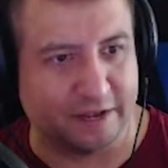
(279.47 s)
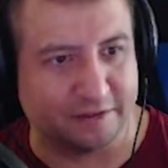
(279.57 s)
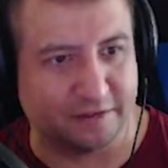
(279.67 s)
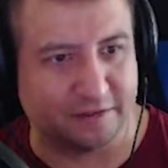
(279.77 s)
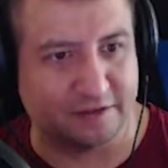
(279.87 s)

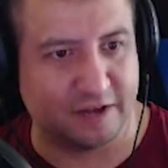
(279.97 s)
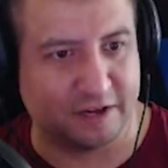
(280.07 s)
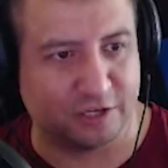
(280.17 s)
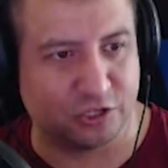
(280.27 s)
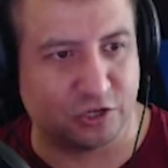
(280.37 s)
It's
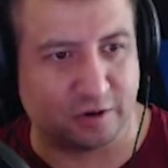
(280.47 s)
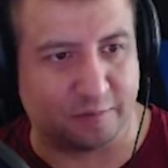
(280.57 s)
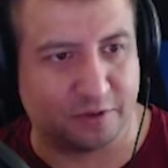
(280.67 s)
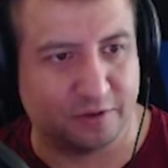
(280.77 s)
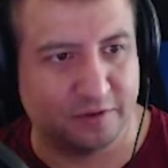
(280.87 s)
not as
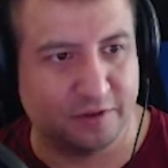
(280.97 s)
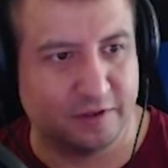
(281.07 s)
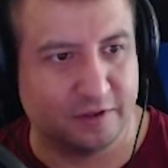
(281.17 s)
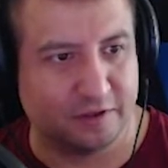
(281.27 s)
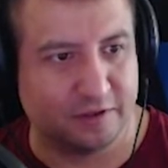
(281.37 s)
sharp.
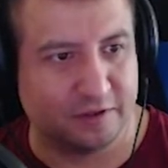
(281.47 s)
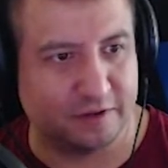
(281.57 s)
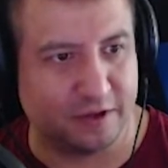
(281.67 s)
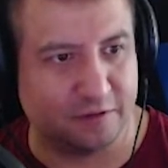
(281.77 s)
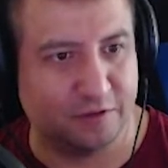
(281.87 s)

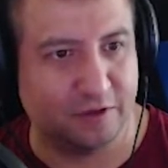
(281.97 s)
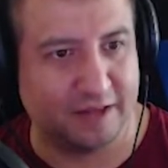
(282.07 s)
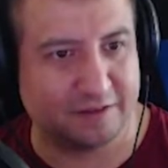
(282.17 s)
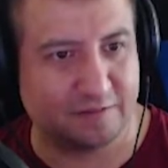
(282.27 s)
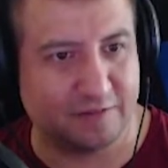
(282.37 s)
Now, if you
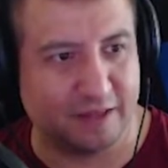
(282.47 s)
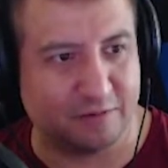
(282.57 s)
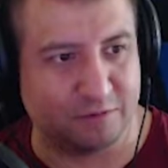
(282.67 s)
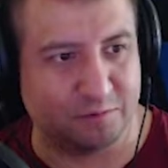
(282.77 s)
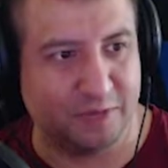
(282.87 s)
had something
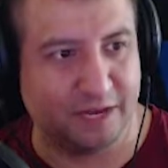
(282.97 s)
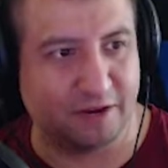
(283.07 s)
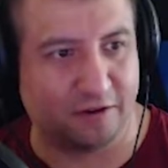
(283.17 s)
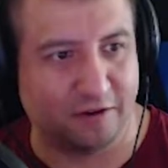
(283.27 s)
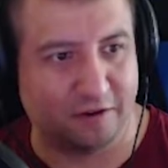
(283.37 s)
that was
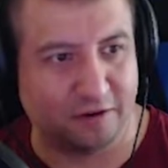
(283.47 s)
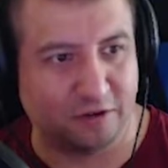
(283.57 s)
bigger,